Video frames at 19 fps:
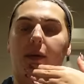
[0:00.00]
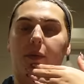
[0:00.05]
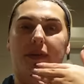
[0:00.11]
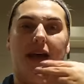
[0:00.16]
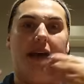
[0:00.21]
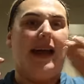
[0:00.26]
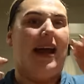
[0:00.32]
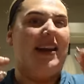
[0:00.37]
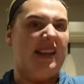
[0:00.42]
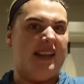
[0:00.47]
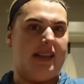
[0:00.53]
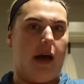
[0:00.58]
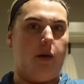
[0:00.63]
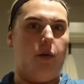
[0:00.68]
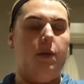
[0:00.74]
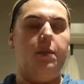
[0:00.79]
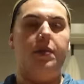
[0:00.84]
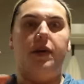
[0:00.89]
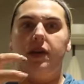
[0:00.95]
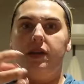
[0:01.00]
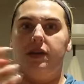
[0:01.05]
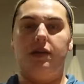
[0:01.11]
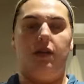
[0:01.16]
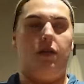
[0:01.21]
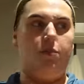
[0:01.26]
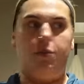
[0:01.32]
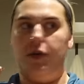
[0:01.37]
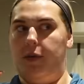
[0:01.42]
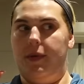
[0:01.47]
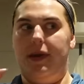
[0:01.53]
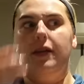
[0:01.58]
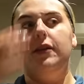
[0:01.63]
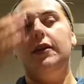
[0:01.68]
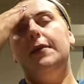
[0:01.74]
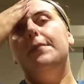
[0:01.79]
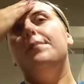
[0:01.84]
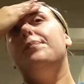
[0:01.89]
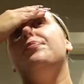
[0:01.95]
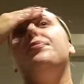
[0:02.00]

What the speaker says: it was, like, kind of sour, because buttermilk.